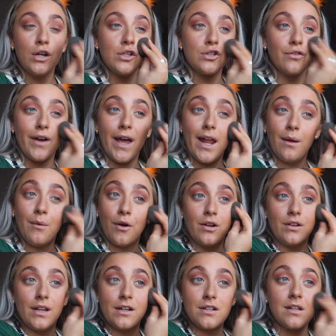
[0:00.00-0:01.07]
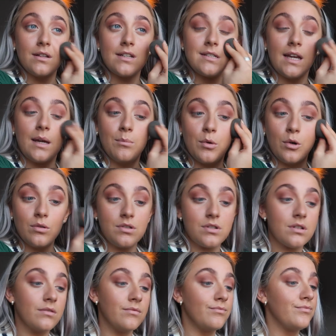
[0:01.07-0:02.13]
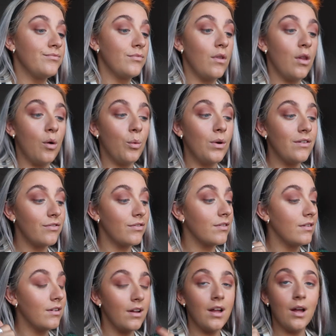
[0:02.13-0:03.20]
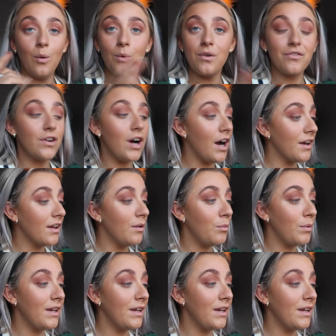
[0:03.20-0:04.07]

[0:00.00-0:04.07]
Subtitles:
So if anyone out there is on the same boat, we've got it.